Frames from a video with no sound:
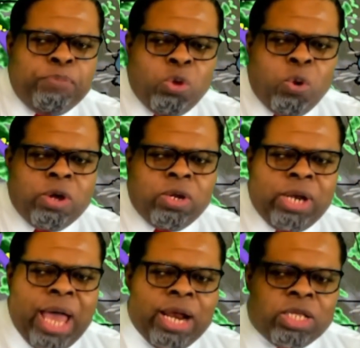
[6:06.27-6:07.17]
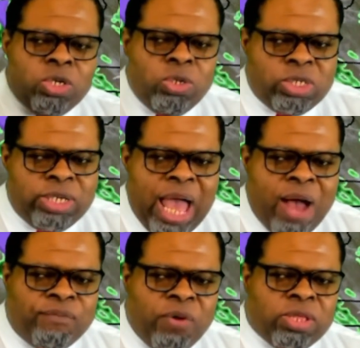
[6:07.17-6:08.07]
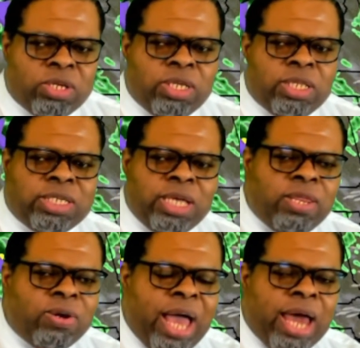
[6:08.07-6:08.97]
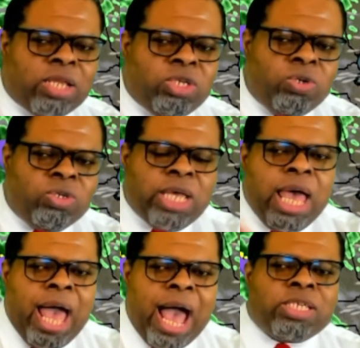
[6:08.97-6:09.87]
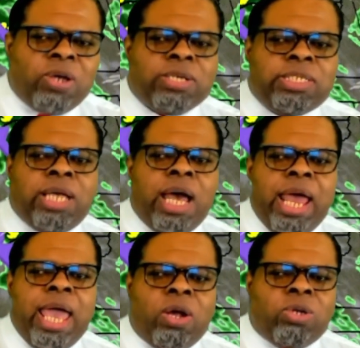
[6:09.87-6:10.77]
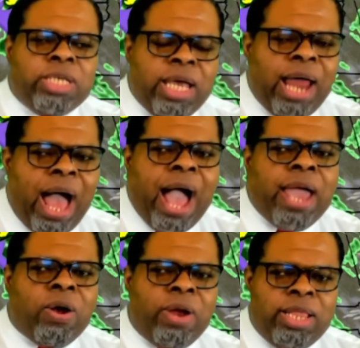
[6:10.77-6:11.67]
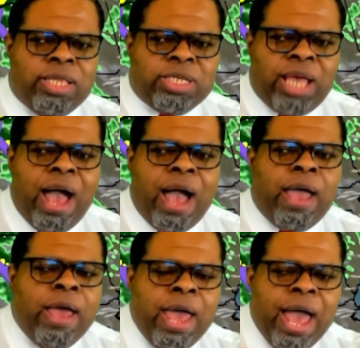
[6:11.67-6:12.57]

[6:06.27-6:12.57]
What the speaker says: northern latitudes down further to the southern latitudes as our sun angles get higher in the sky